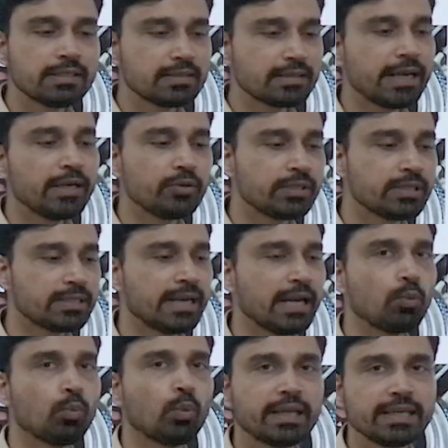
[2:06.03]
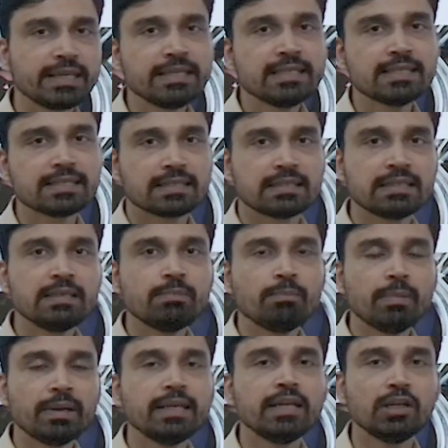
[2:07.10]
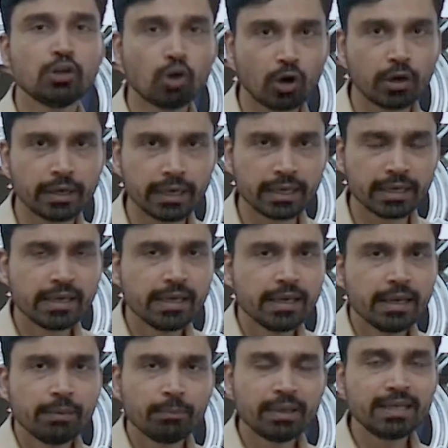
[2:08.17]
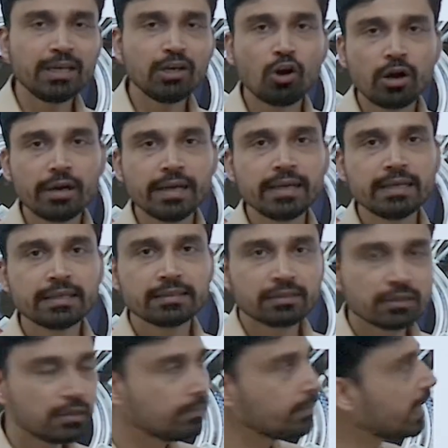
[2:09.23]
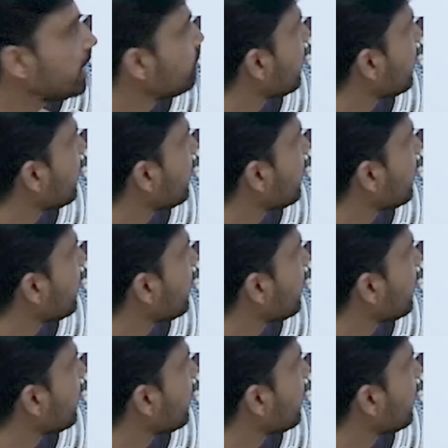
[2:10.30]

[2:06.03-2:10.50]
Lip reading: try to understand what is the money laundering. Money laundering, the term, as you